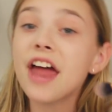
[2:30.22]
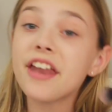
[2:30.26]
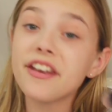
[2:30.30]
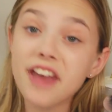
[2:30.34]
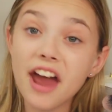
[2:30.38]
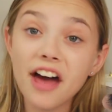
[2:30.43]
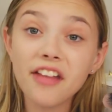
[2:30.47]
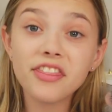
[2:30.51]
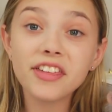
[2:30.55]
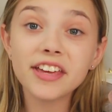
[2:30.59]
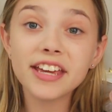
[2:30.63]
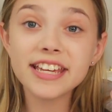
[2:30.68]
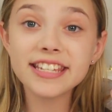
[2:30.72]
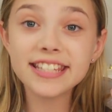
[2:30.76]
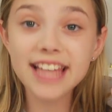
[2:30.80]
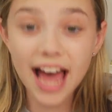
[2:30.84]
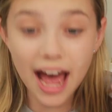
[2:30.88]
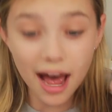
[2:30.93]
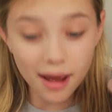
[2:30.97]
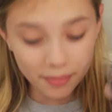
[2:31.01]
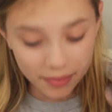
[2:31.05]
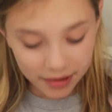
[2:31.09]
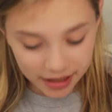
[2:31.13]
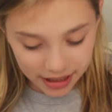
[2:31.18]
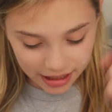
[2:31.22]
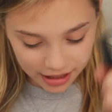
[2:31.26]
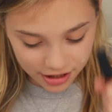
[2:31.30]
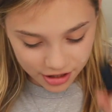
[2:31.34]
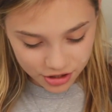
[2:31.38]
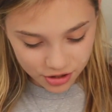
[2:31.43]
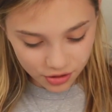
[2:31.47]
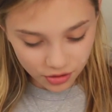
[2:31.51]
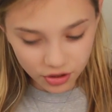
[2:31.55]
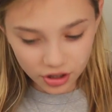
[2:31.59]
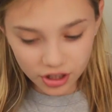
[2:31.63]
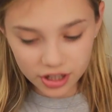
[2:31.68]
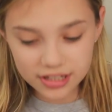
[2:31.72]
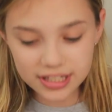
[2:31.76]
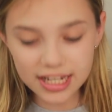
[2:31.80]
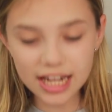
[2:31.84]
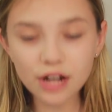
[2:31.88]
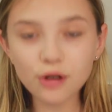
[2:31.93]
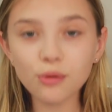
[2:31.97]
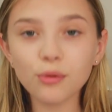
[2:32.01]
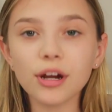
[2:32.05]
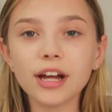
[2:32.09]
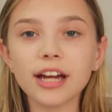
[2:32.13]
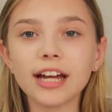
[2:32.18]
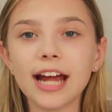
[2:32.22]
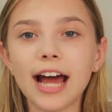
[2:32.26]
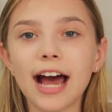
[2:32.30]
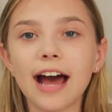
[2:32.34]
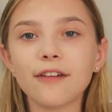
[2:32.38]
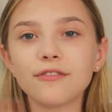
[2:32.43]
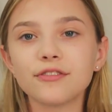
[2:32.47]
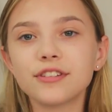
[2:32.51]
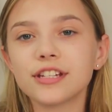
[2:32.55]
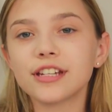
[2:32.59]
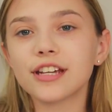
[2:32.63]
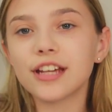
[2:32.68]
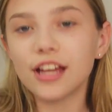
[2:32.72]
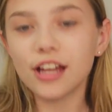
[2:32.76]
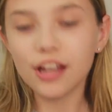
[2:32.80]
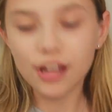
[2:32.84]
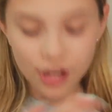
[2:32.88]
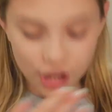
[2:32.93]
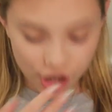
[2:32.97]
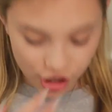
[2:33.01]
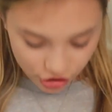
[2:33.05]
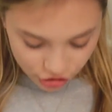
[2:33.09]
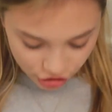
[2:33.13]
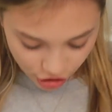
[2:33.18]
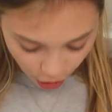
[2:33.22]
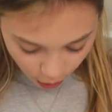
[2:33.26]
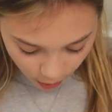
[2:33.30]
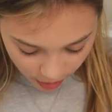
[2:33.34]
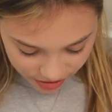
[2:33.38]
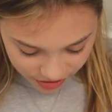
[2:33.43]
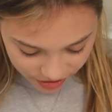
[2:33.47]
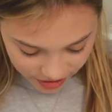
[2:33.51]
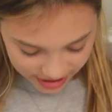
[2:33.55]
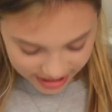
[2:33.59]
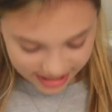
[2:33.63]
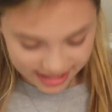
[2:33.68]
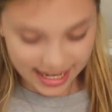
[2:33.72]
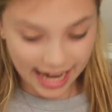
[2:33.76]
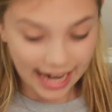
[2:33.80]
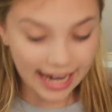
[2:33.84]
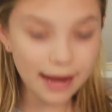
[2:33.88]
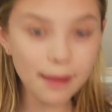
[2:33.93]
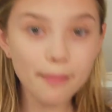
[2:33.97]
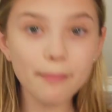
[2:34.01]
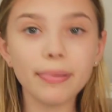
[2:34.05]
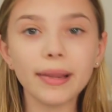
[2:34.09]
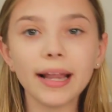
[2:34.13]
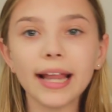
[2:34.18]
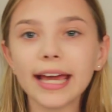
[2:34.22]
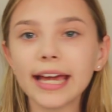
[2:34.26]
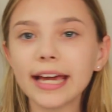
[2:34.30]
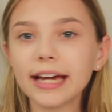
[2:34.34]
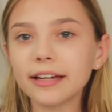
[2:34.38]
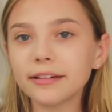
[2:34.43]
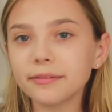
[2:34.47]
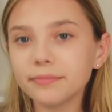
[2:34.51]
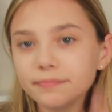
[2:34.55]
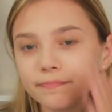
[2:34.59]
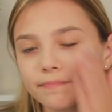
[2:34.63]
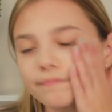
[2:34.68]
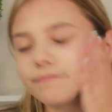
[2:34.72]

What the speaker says: Nothing is happening, so it looks like we're gonna have to go with the second plan.